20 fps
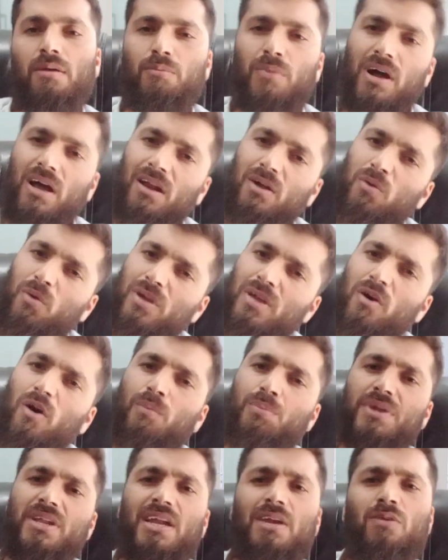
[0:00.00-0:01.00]
But if you want to take
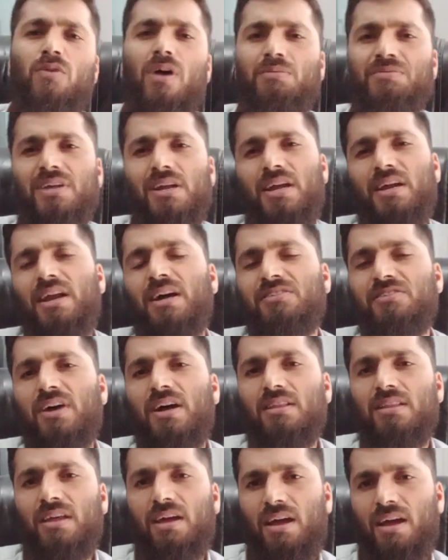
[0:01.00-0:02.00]
an opinion from
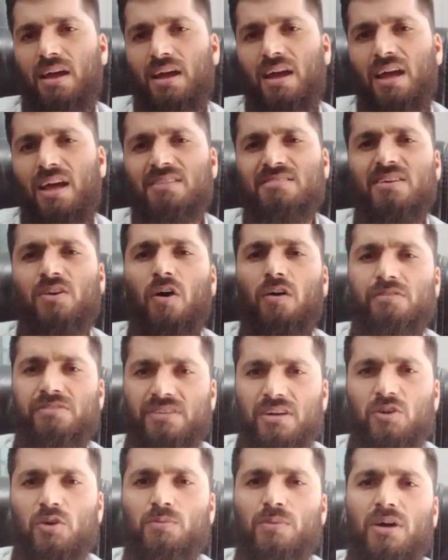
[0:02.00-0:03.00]
someone, as an
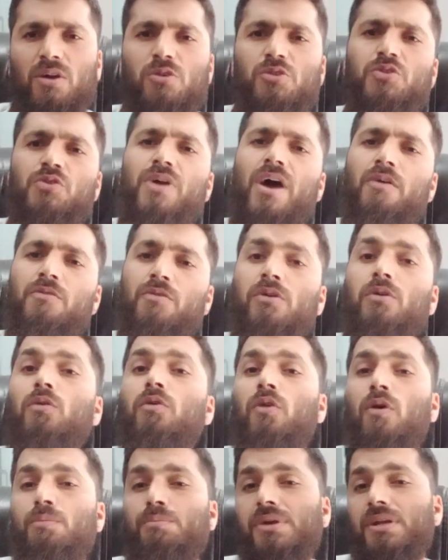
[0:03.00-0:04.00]
officer tomorrow you should have your
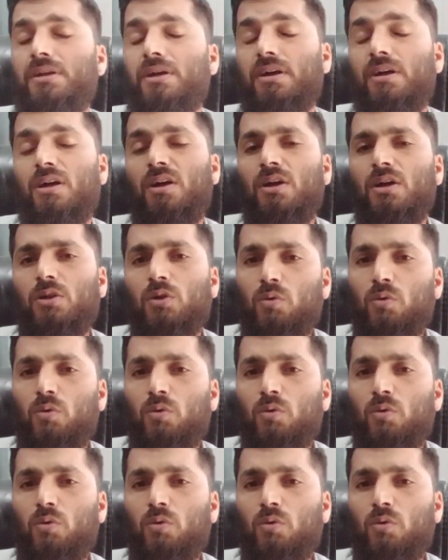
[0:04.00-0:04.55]
own opinion.